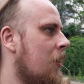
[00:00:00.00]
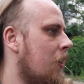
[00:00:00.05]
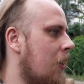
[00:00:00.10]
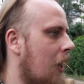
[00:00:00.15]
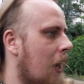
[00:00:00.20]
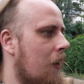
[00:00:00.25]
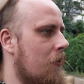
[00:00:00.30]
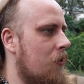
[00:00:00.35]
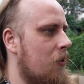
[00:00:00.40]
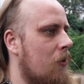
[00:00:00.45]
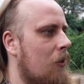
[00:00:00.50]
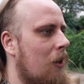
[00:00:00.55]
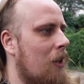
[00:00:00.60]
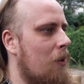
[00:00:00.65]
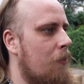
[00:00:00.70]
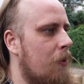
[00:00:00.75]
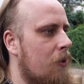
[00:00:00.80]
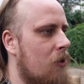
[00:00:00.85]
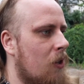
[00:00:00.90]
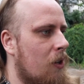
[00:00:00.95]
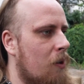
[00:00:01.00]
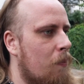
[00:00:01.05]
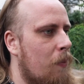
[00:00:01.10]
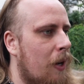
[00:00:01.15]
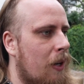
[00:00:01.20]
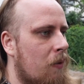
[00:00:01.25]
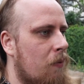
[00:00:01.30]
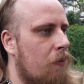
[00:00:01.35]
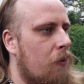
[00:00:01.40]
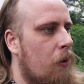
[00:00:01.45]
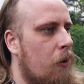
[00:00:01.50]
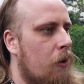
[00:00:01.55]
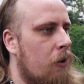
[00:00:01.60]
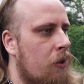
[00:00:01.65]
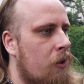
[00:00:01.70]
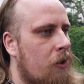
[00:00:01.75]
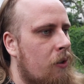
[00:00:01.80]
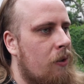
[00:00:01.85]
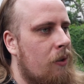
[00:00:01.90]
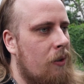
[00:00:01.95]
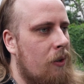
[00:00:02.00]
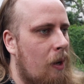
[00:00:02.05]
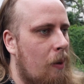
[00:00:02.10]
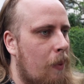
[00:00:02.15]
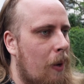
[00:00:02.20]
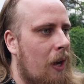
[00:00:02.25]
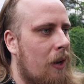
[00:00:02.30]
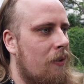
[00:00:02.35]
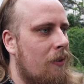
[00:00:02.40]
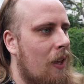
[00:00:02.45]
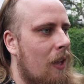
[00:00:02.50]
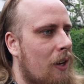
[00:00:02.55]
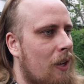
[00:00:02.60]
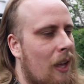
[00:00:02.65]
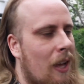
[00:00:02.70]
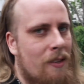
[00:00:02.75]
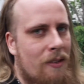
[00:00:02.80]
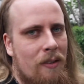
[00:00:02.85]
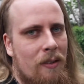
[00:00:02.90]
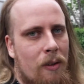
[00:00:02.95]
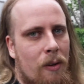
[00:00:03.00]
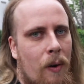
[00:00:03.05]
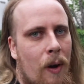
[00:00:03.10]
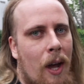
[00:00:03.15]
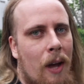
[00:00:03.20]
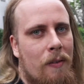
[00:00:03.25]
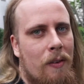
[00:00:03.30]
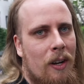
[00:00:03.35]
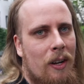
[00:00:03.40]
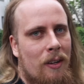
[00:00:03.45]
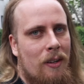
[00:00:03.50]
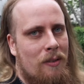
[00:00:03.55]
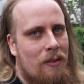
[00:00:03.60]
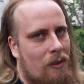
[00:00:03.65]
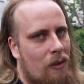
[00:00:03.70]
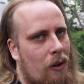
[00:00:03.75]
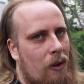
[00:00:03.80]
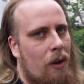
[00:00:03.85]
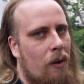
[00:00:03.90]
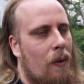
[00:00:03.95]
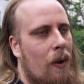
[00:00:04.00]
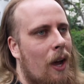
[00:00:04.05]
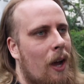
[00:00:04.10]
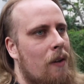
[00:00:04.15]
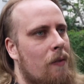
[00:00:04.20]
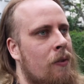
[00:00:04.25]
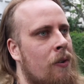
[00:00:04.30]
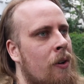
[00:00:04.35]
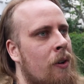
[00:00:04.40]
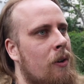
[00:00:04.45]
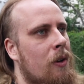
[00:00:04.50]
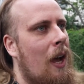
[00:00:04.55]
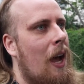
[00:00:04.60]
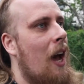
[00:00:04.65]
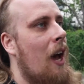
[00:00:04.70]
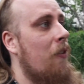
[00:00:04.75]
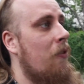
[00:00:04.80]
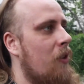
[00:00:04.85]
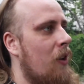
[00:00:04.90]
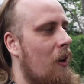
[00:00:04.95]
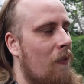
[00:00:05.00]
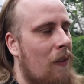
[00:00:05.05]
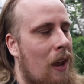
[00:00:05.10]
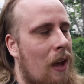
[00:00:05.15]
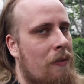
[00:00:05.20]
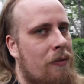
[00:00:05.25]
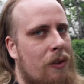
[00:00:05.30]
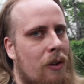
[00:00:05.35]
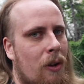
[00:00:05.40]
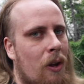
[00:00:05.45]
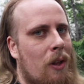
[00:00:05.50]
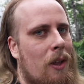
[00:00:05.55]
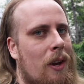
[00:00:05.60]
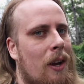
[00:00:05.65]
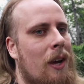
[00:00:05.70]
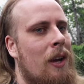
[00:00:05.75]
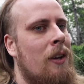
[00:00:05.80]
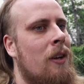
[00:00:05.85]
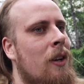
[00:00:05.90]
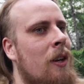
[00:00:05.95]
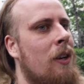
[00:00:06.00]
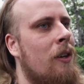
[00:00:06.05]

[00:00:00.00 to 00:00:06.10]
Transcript: after a little bit talking back and forth about that it hasn't arrived and it's gonna arrive after I've left on holiday.